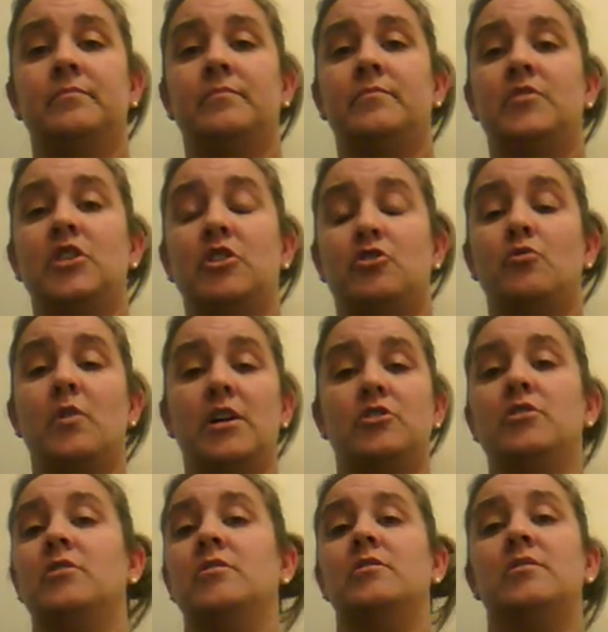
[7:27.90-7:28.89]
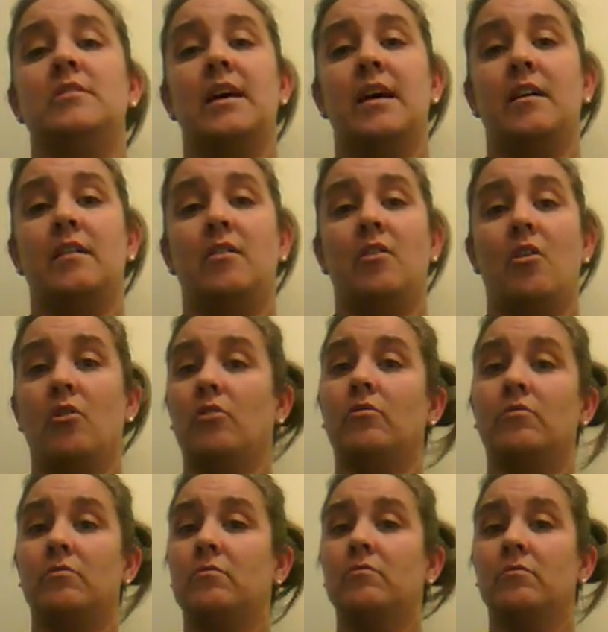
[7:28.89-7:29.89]
situations that
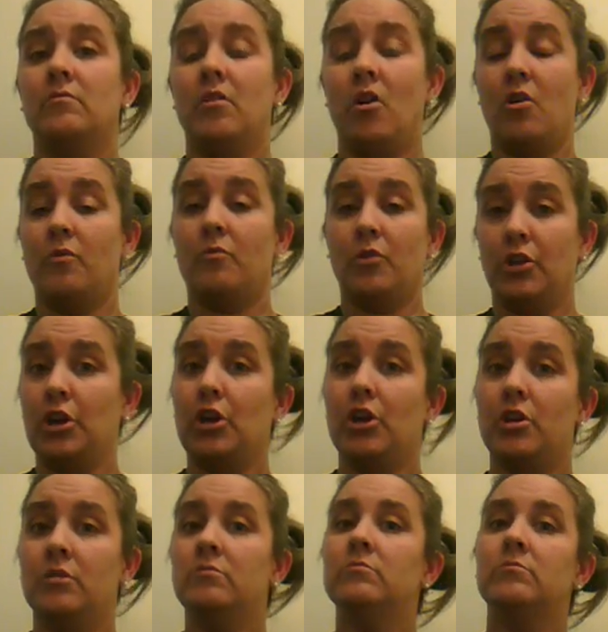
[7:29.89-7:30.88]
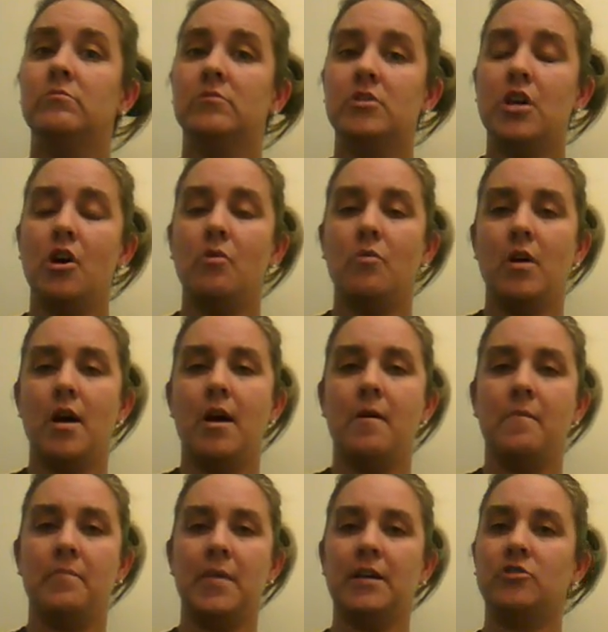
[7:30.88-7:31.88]
aren't really good. So
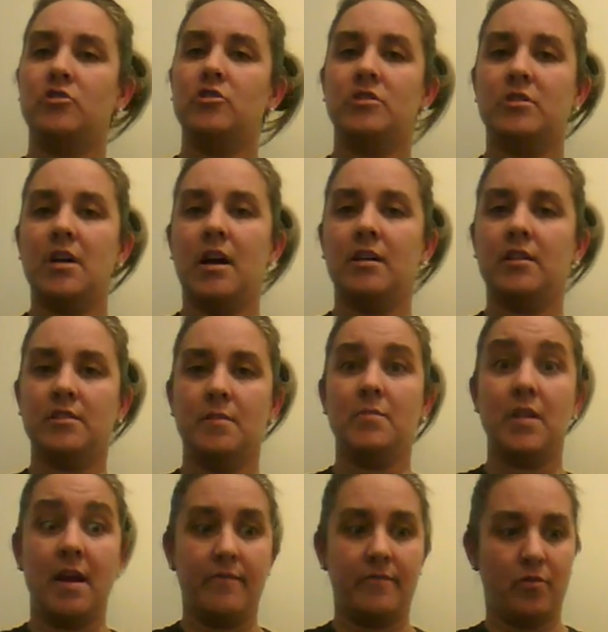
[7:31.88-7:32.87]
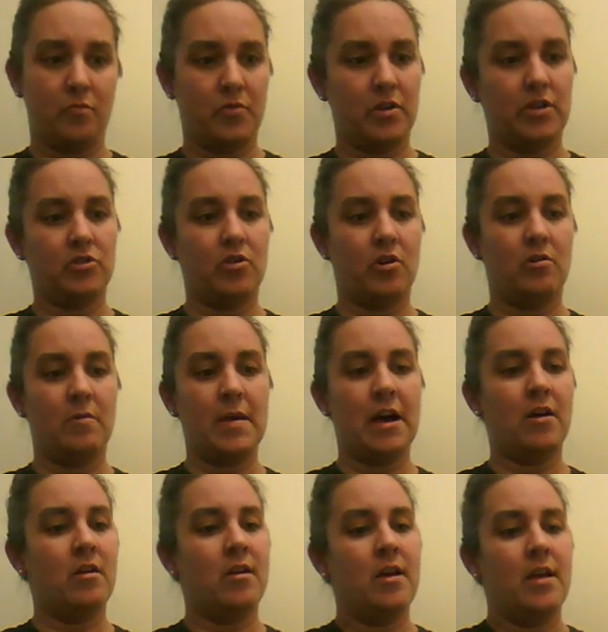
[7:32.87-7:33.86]
that's just kind of something I feel pretty strong
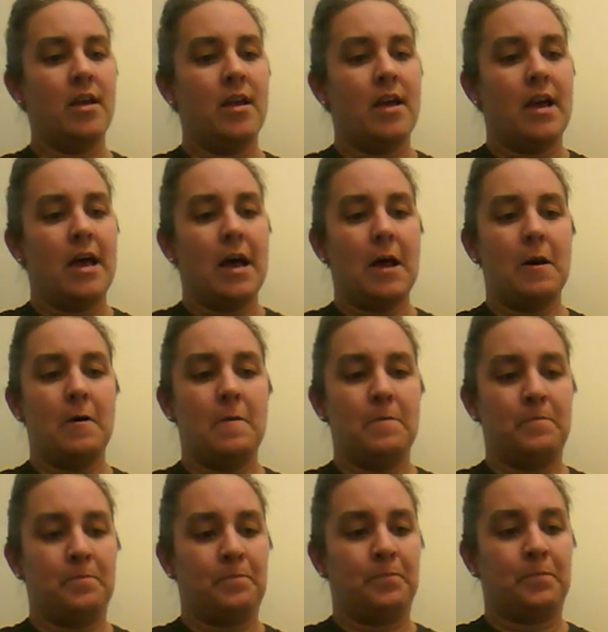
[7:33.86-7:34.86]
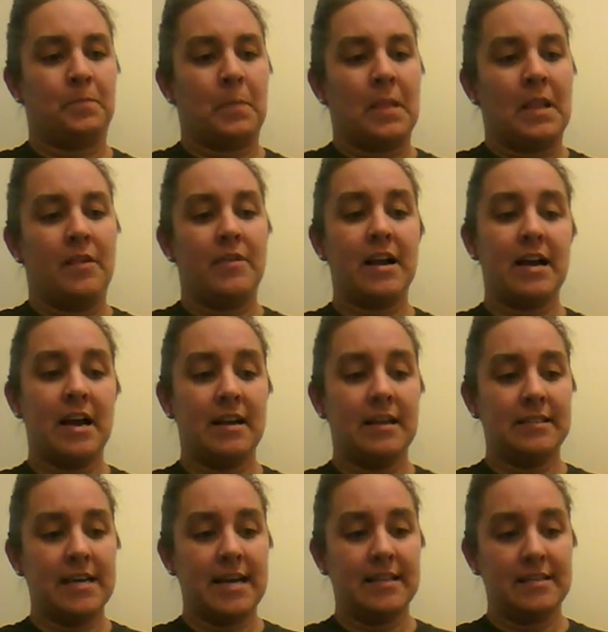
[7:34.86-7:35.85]
about. Um, that kind
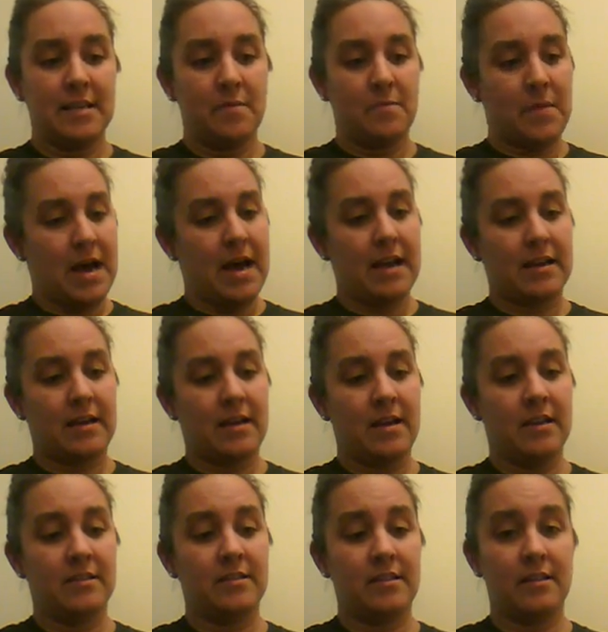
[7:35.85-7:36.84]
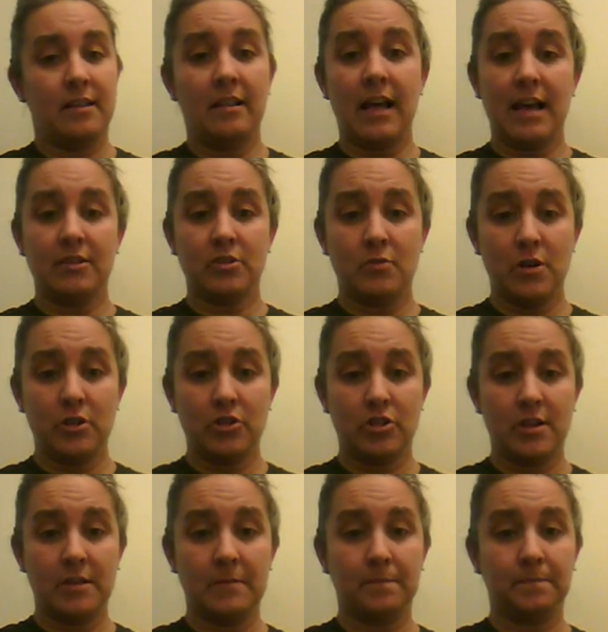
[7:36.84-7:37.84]
of takes it back to the last
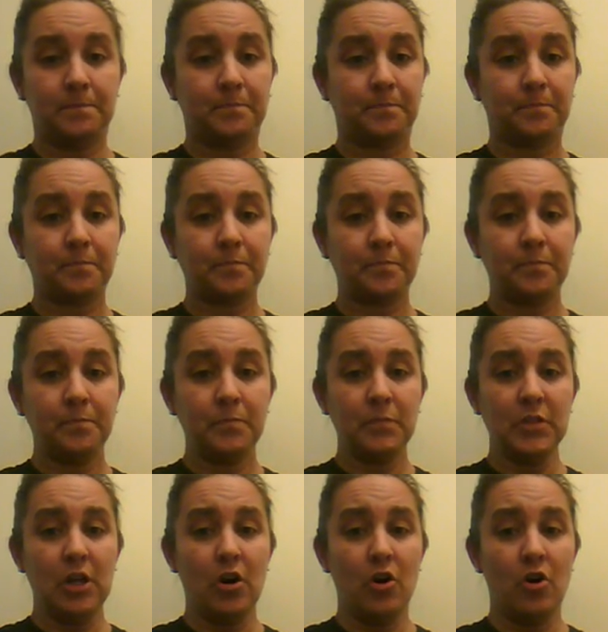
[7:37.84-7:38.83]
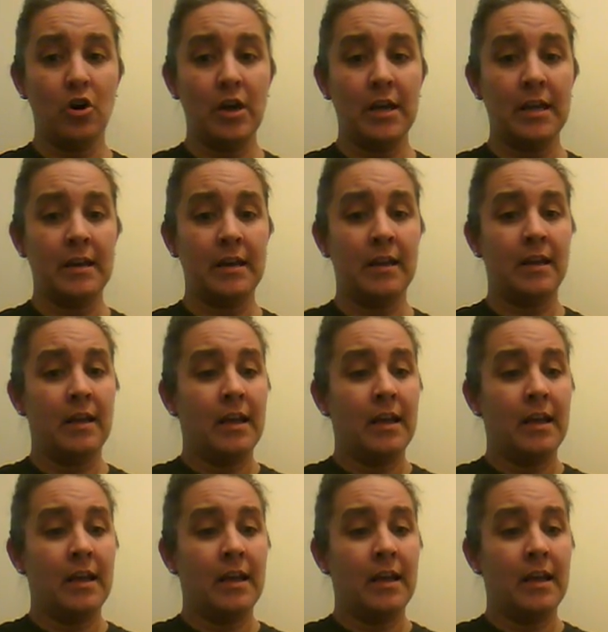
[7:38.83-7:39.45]
question on